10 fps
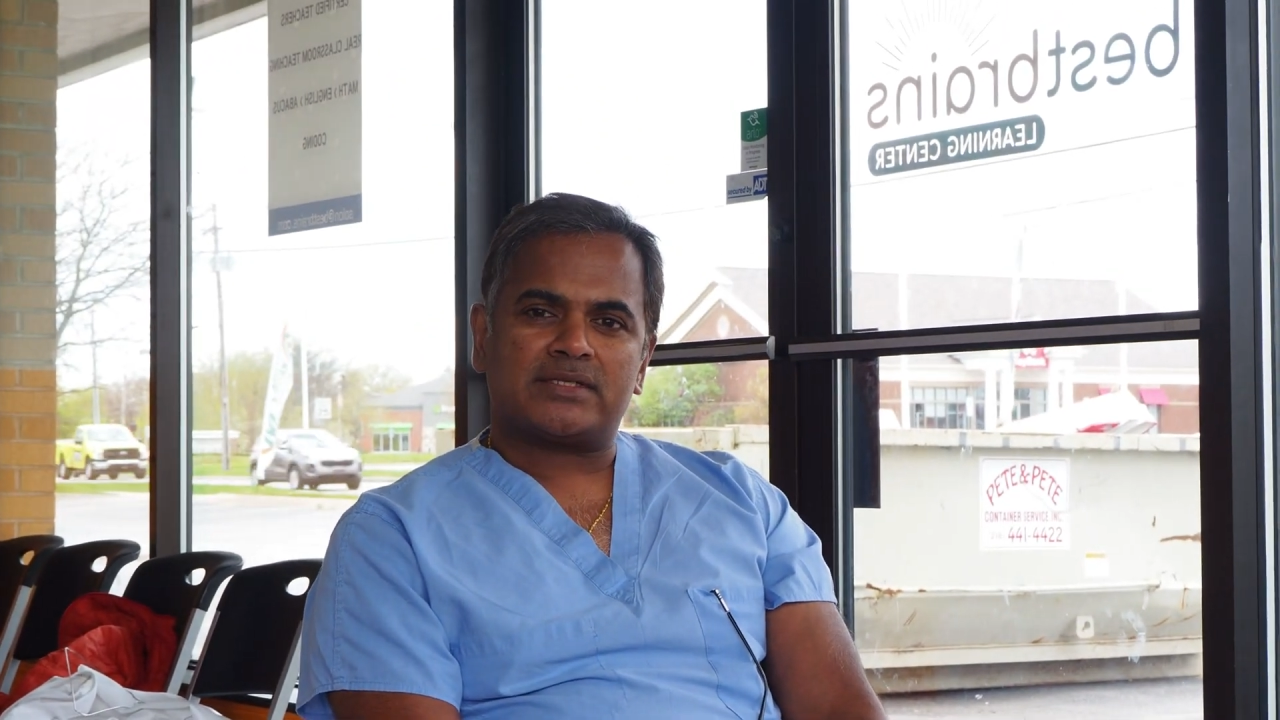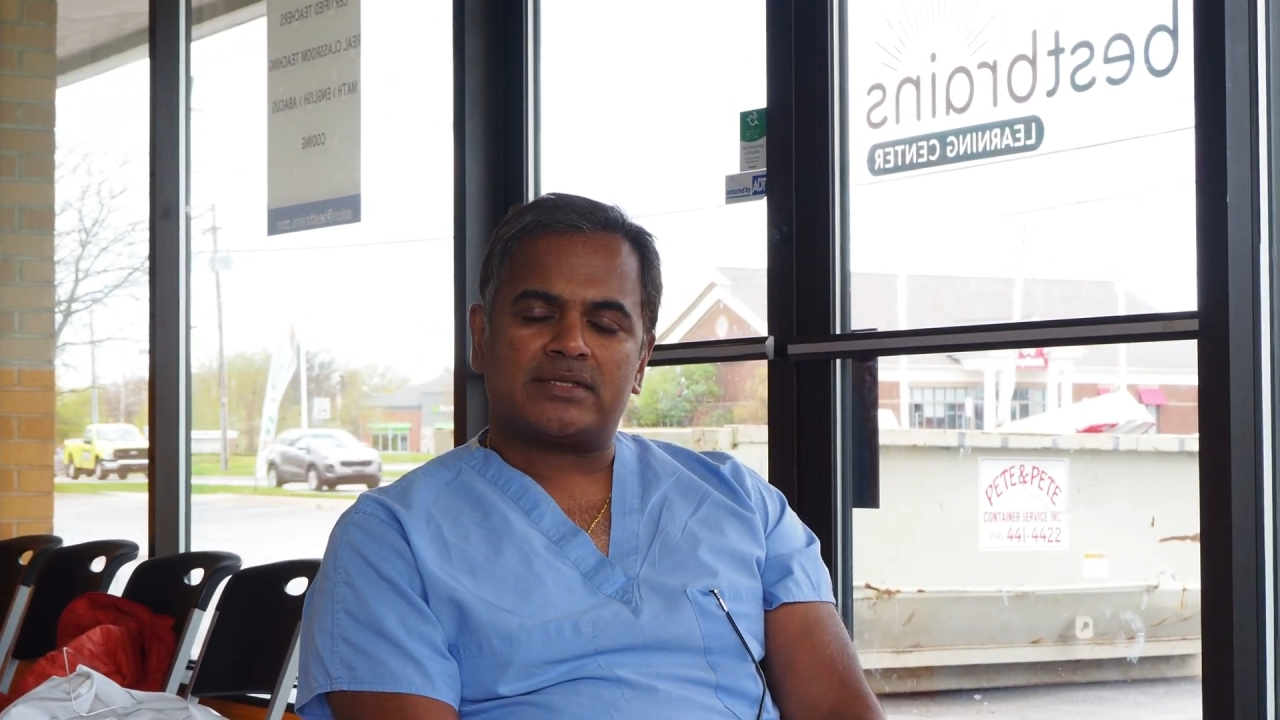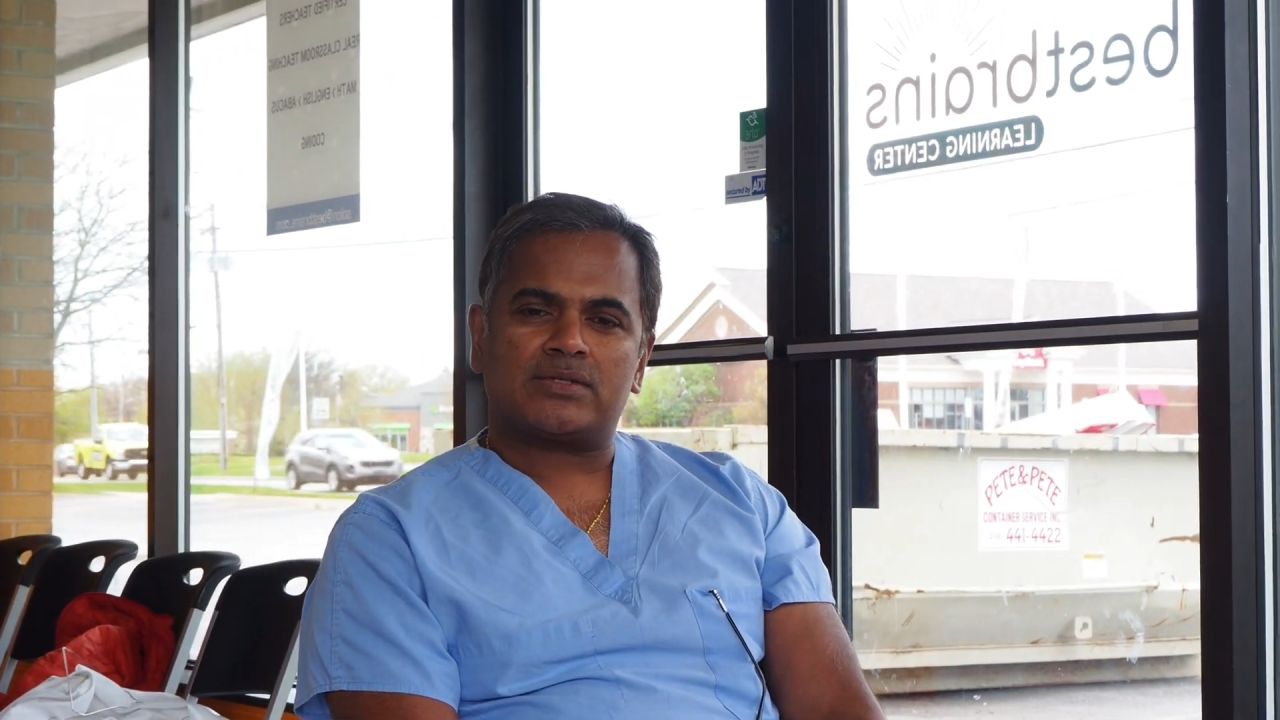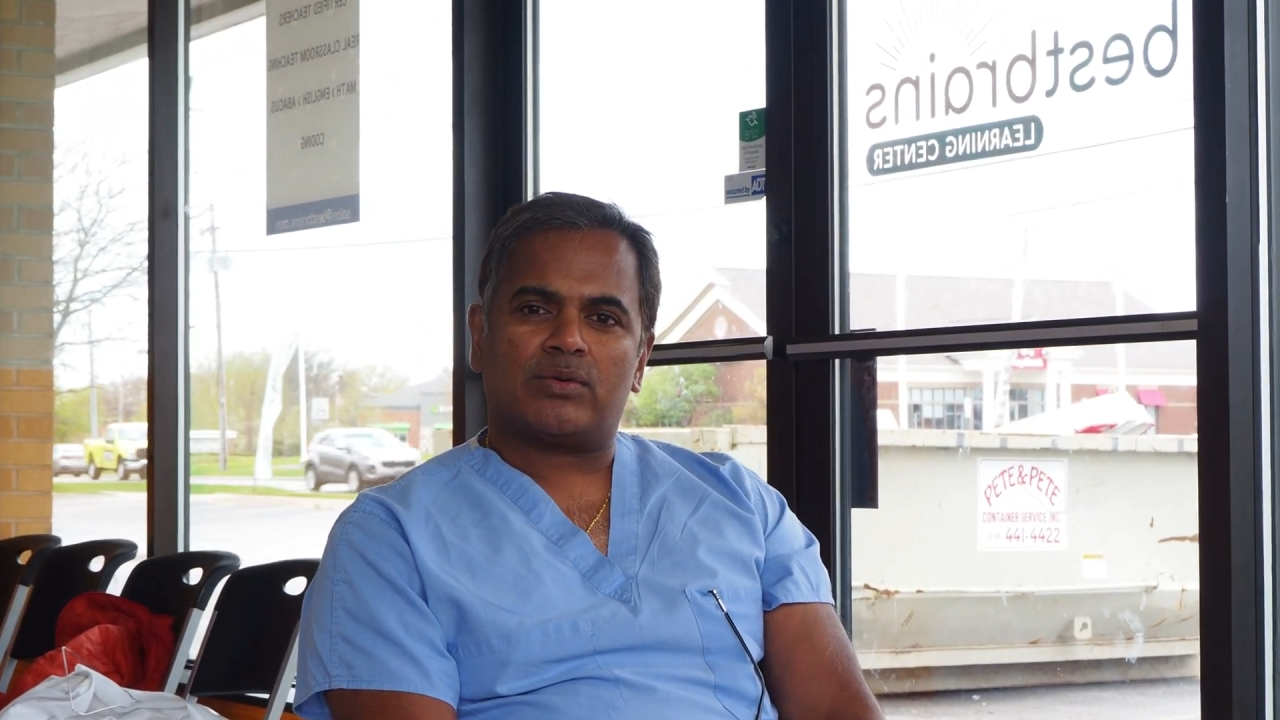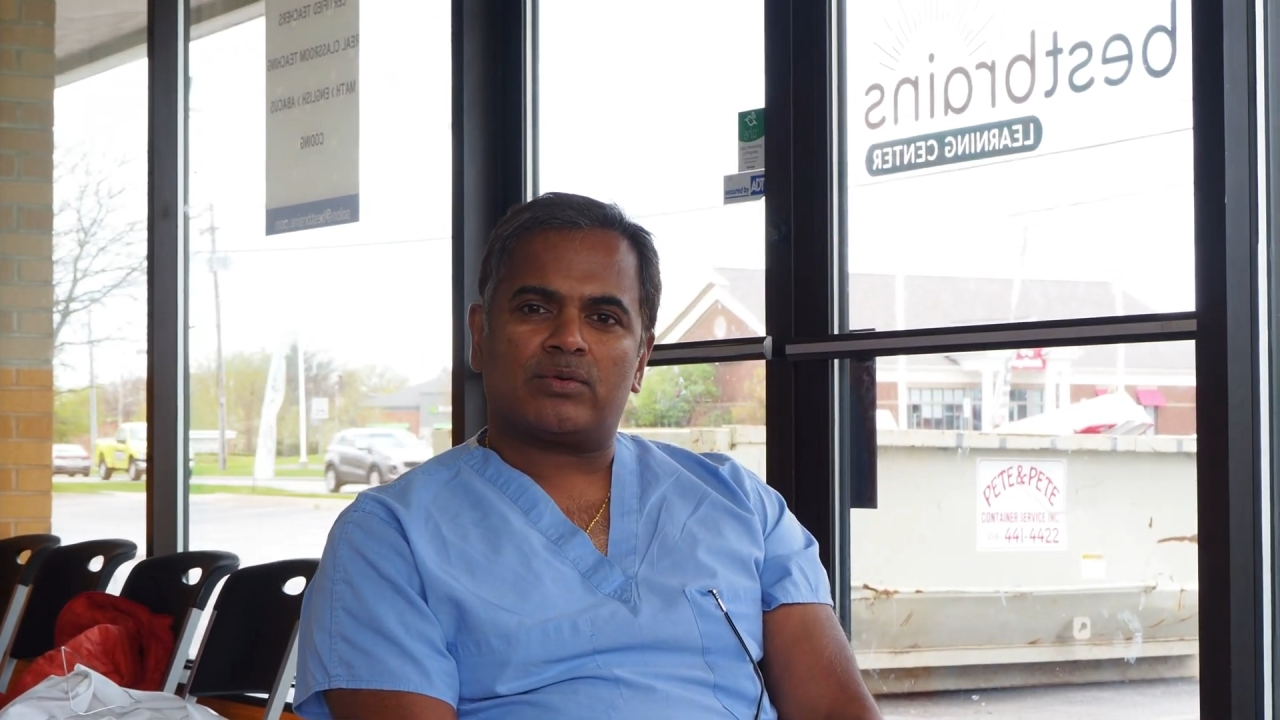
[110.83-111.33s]

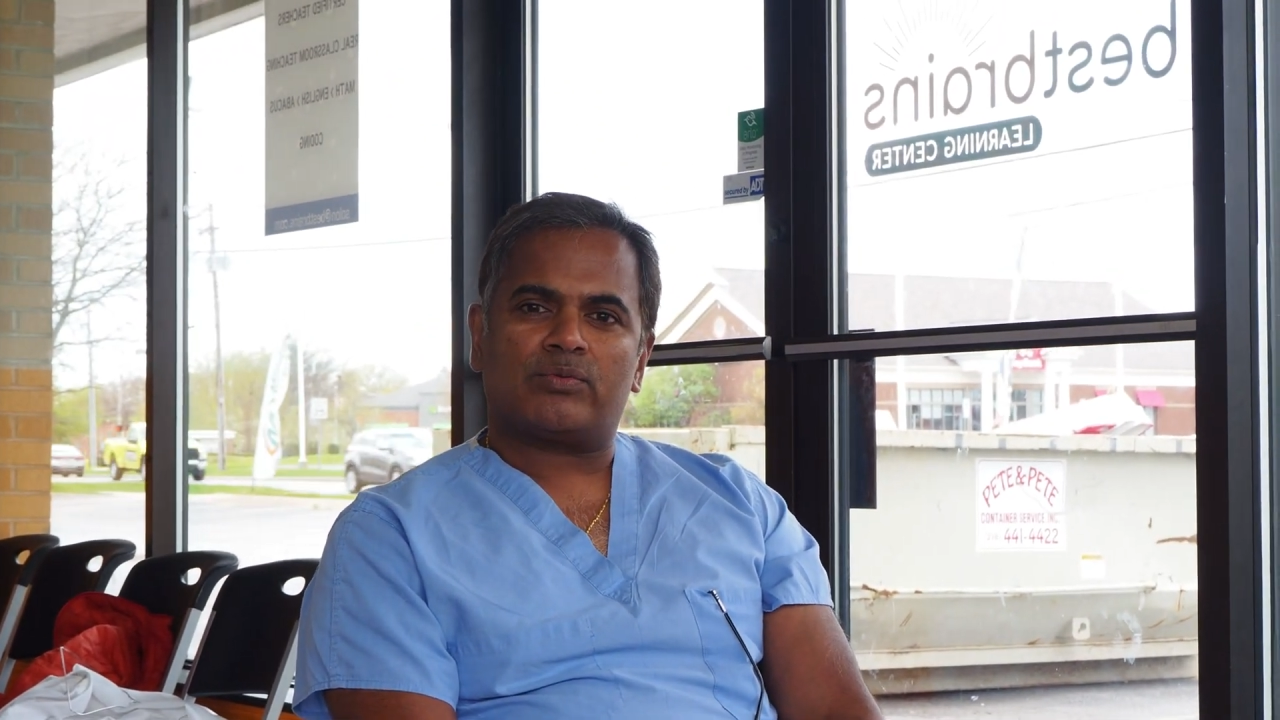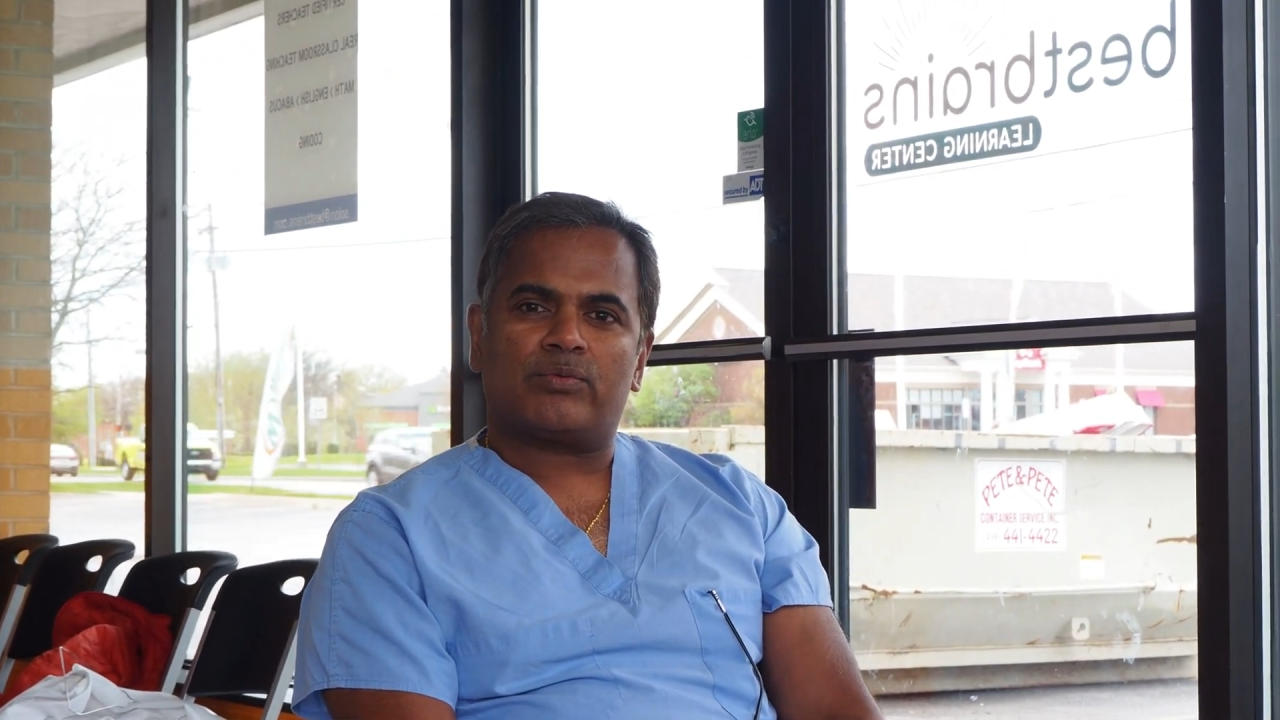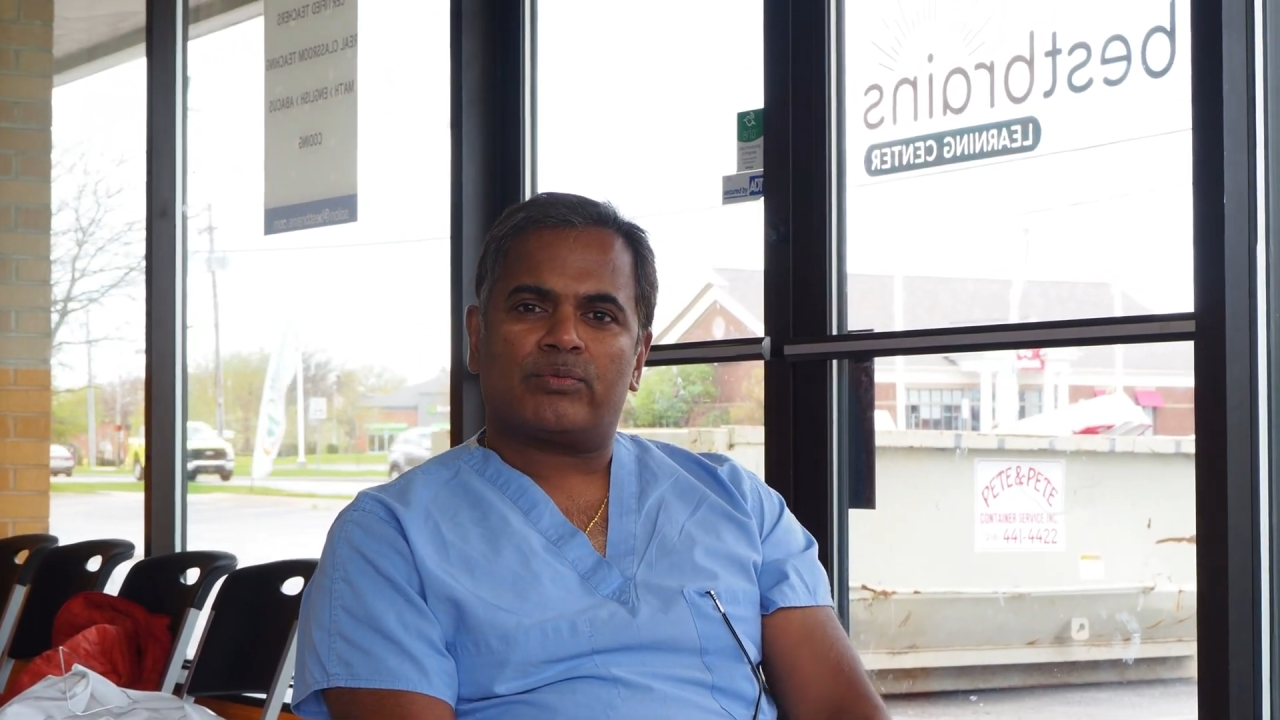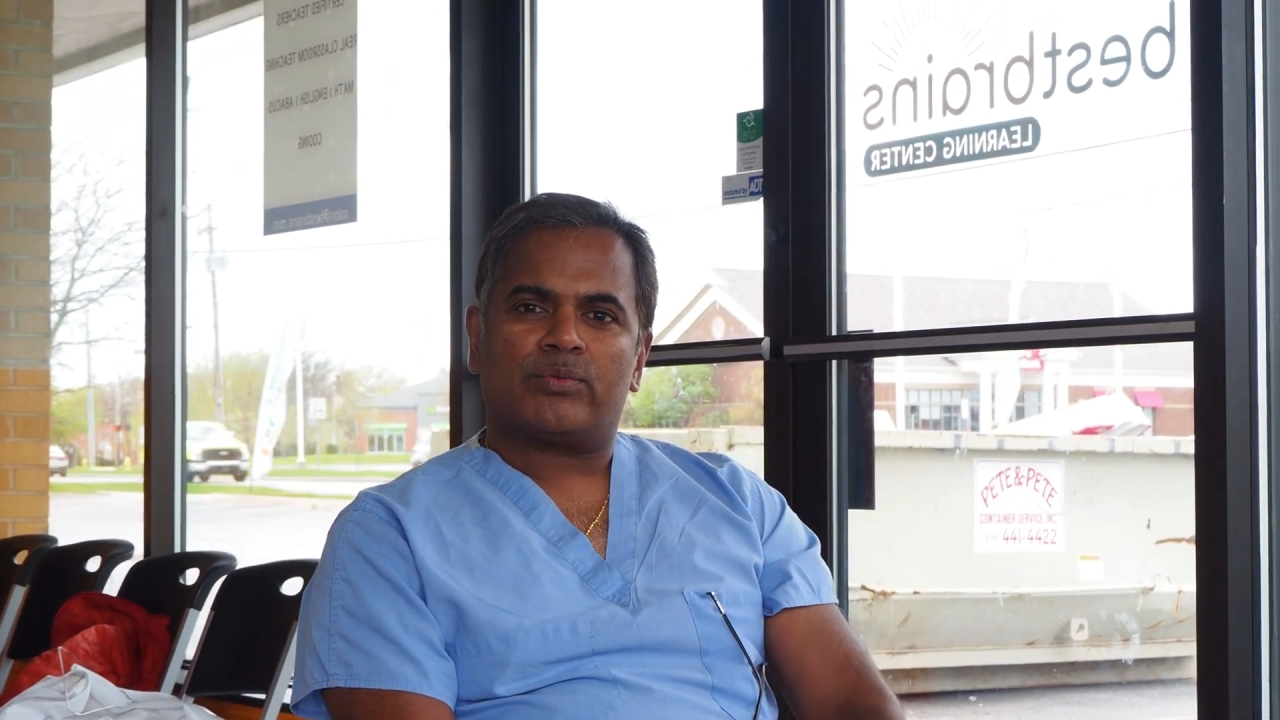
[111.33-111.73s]
so